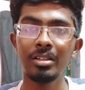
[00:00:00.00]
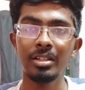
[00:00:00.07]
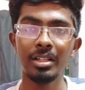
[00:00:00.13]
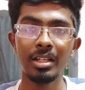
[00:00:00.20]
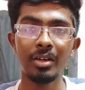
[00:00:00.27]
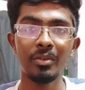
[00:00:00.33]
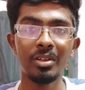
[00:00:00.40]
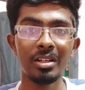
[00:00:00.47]

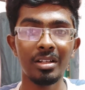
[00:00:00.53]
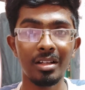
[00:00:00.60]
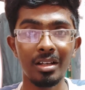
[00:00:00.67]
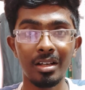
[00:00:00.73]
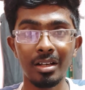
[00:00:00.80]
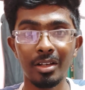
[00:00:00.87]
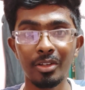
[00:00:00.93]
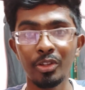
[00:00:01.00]
in our
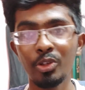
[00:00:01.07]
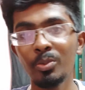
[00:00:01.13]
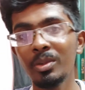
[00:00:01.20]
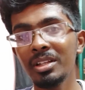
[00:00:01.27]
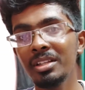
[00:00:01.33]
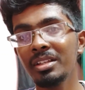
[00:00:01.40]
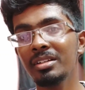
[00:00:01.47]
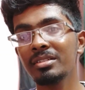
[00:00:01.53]

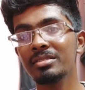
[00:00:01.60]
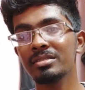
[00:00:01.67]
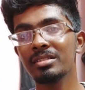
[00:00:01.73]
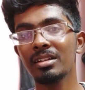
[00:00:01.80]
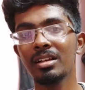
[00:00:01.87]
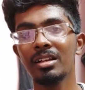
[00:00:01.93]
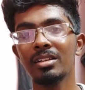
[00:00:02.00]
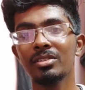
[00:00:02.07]
human ears.
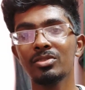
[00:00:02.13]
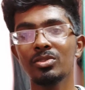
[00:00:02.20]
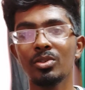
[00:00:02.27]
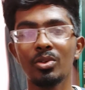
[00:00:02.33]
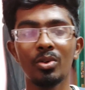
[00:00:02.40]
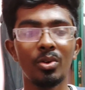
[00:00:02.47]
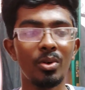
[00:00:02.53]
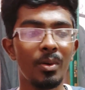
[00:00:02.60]

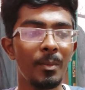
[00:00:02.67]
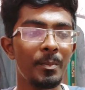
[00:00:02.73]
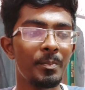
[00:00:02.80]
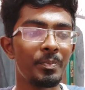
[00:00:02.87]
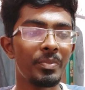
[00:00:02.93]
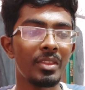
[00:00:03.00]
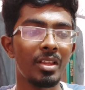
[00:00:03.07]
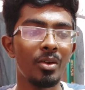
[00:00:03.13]
So
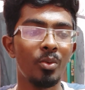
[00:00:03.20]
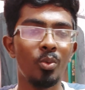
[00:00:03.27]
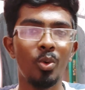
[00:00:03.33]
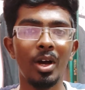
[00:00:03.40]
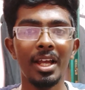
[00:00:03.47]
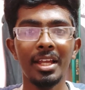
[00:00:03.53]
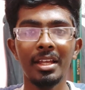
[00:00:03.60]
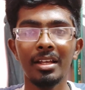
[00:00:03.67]

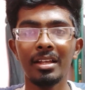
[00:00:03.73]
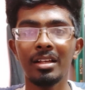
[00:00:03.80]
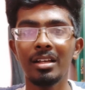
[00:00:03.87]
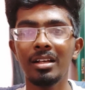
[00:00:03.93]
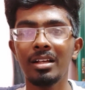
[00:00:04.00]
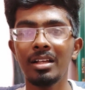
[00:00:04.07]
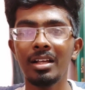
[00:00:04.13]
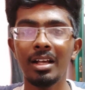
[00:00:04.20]
why
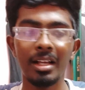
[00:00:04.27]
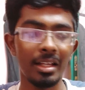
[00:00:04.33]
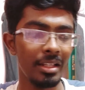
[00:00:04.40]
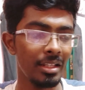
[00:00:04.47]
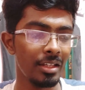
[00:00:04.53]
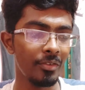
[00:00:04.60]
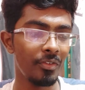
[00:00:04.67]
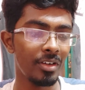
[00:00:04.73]

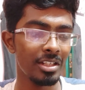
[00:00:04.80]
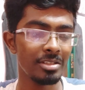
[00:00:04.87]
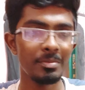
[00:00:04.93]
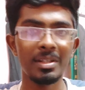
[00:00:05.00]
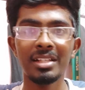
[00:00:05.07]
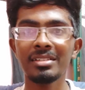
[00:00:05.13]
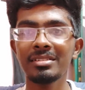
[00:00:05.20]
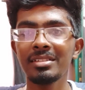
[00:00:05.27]
in the first
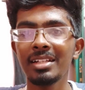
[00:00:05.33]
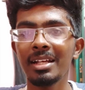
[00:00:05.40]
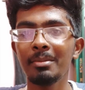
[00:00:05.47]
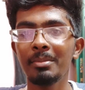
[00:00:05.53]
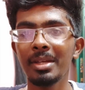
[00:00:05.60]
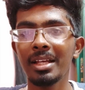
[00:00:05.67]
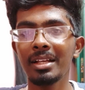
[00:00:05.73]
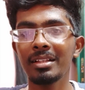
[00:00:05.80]
place did I
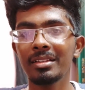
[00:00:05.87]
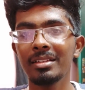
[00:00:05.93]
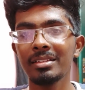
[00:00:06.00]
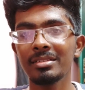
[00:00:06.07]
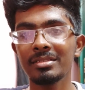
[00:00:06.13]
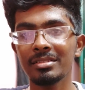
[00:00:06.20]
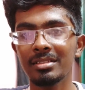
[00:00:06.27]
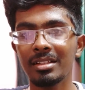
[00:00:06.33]
make
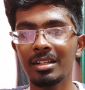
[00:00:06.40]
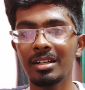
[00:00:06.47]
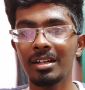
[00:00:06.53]
this